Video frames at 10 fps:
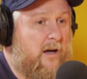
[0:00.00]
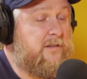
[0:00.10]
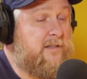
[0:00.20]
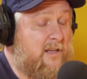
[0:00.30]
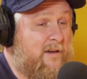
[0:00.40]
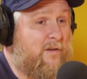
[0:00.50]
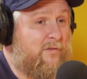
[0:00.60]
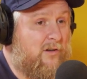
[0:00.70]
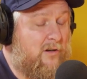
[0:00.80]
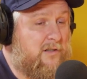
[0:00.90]
I did have
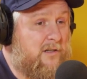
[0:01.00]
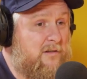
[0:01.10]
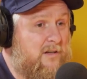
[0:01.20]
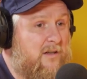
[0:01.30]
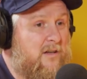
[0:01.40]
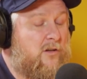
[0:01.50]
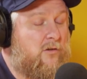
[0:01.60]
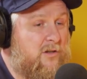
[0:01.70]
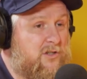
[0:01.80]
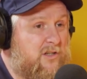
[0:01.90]
avocado.
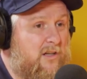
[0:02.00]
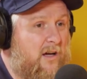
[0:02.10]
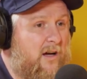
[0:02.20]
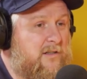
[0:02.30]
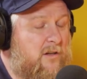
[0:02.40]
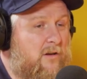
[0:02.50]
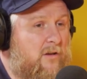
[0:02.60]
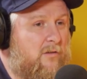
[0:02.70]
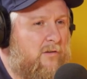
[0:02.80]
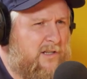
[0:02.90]
Crushed...
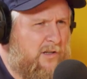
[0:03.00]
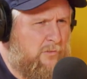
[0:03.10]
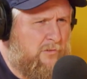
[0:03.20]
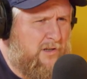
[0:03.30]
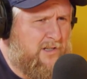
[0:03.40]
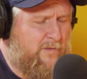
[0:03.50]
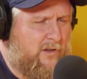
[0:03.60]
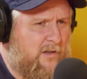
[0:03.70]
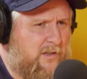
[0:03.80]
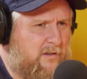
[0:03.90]
Is it called crushed
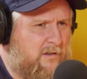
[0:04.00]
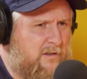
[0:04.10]
avocado?